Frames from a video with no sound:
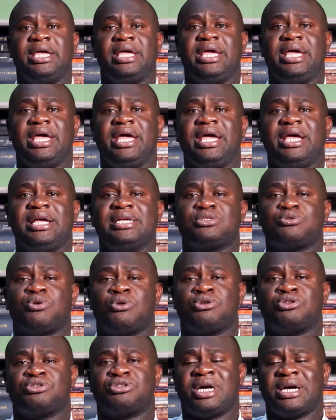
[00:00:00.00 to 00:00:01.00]
A is
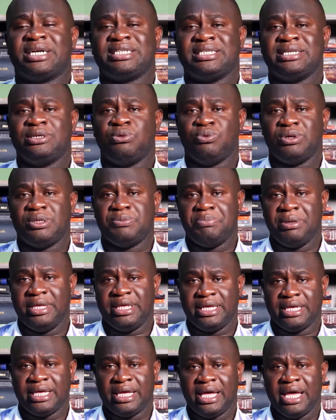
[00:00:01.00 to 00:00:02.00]
contracting with
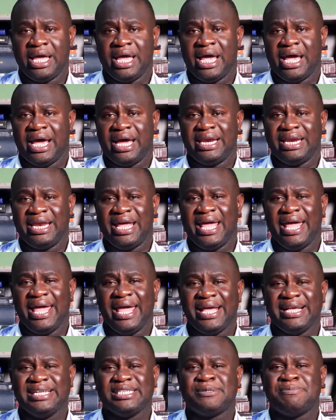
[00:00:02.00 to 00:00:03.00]
B, and
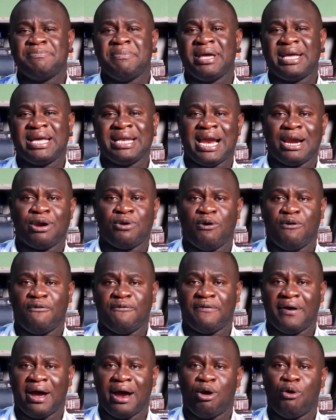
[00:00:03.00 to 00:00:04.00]
A is making an
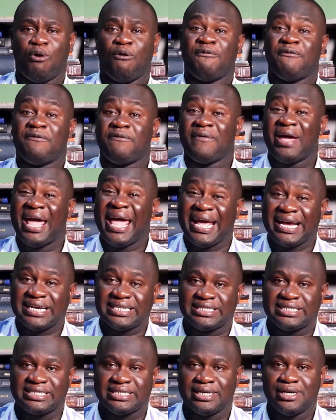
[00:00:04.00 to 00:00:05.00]
offer of
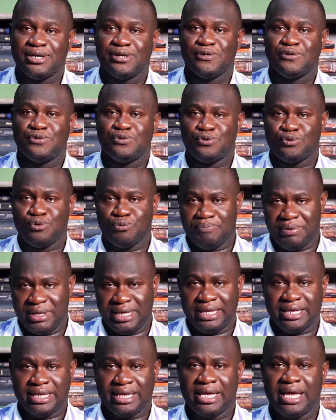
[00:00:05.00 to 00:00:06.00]
X to
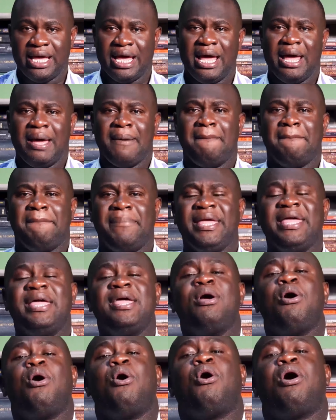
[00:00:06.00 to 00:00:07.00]
B.
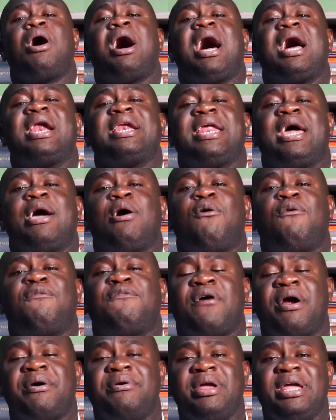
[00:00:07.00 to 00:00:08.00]
B, the
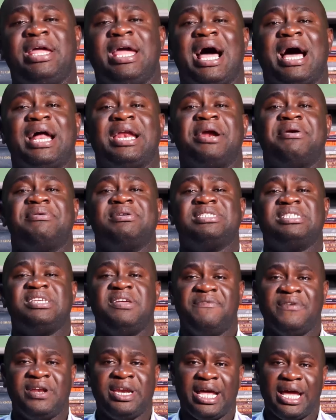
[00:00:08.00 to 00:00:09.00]
offeree at the
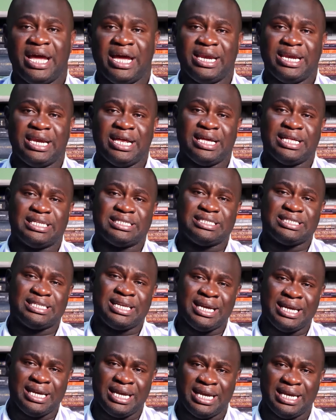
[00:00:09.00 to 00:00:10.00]
receiving end, is
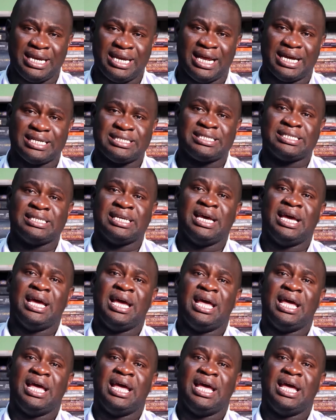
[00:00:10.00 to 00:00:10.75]
thinking that